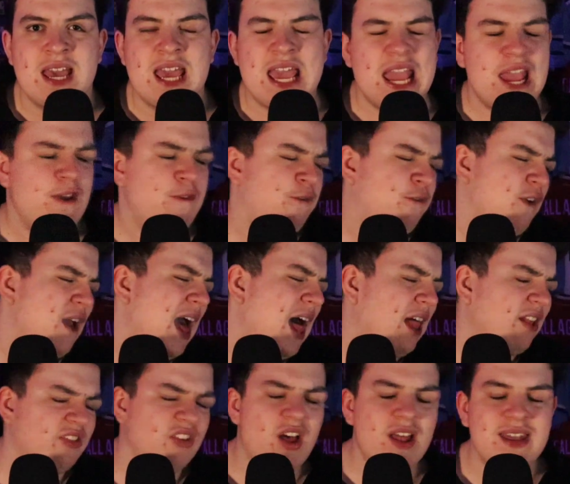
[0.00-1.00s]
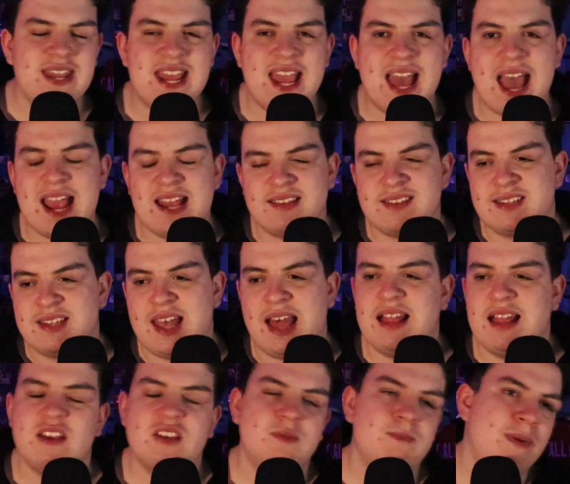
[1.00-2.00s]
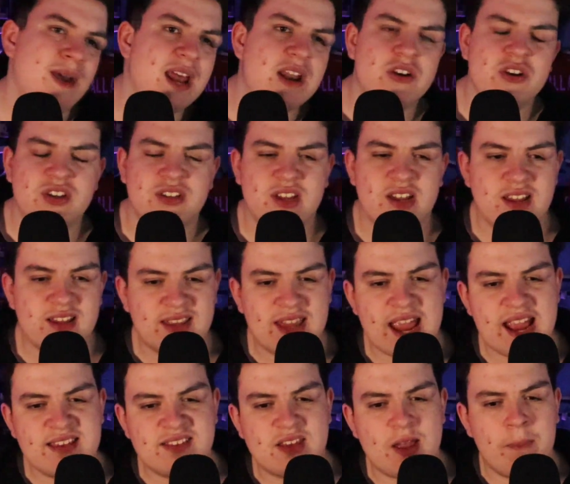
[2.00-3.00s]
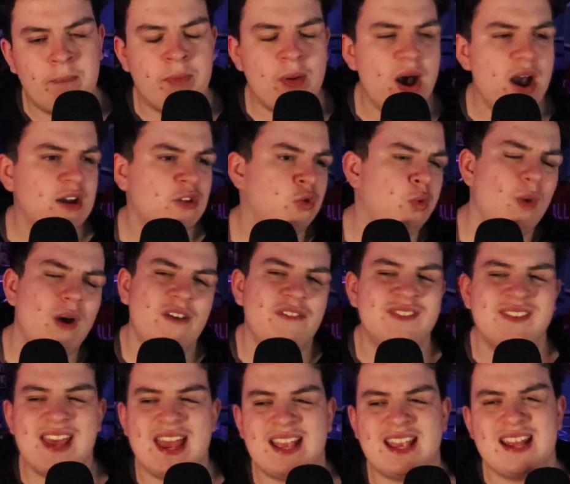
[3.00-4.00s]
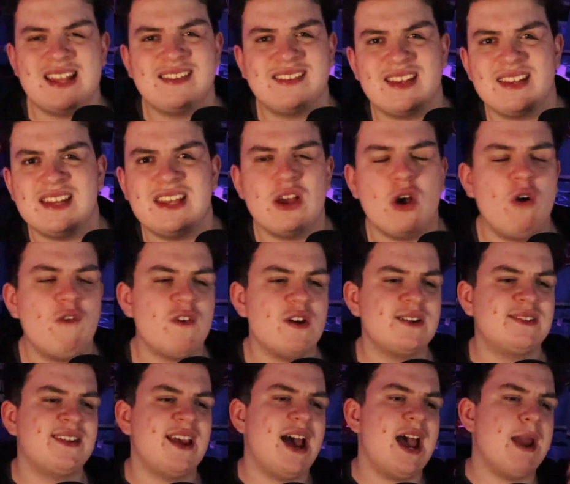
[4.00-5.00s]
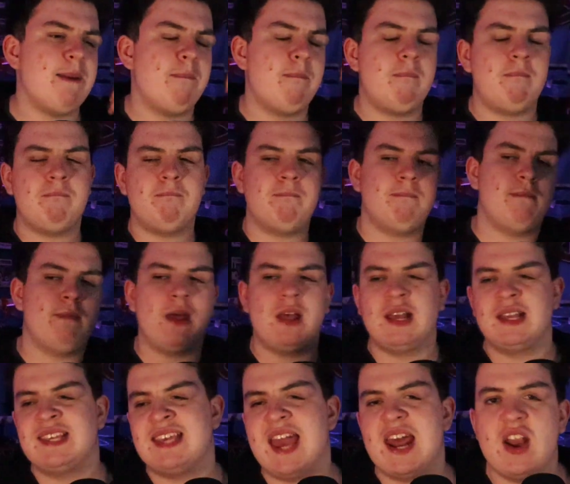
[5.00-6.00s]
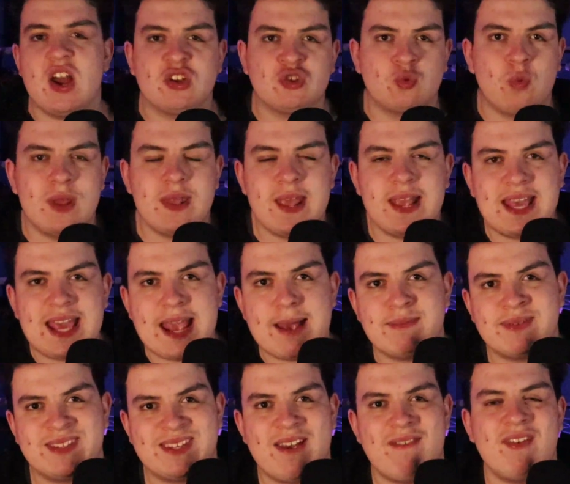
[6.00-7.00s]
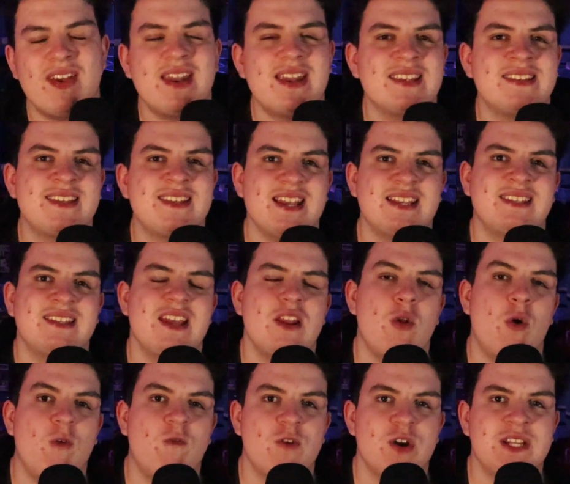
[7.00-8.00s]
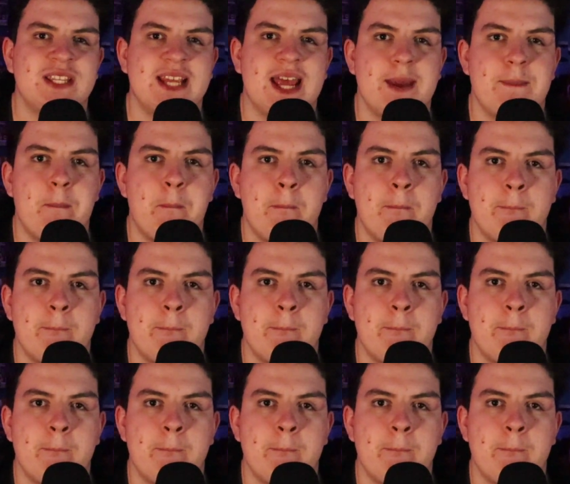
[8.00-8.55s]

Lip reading: He fails on the ice. Elias Pettersson takes the puck 12 seconds in the overtime. Canucks win the game 7-6 in overtime.